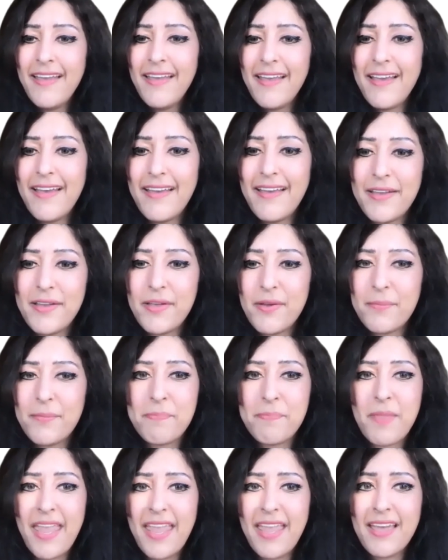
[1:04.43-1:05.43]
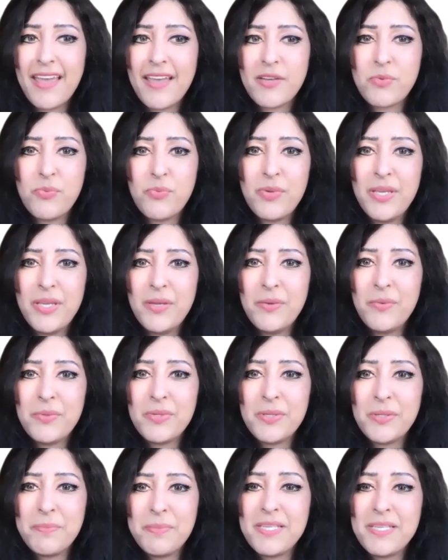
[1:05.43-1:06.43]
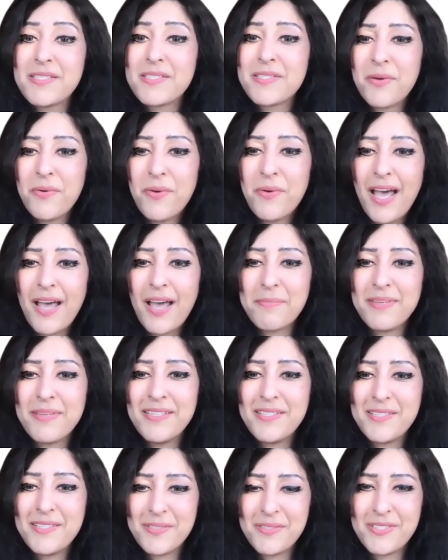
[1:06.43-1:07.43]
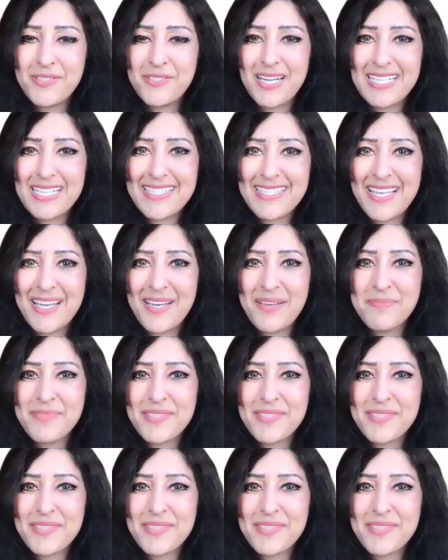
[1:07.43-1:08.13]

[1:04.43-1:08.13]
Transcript: and we will be so happy to address them.